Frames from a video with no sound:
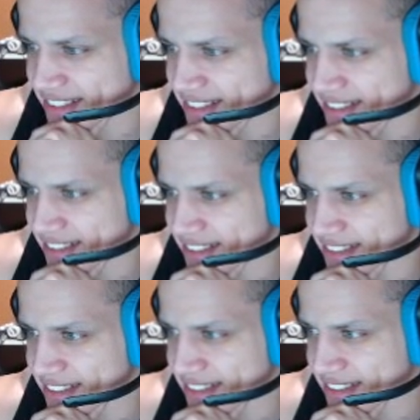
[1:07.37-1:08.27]

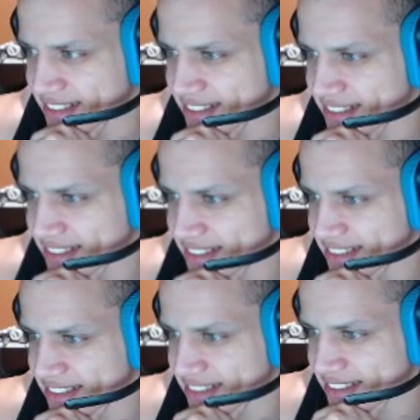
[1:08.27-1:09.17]
Nothing is said.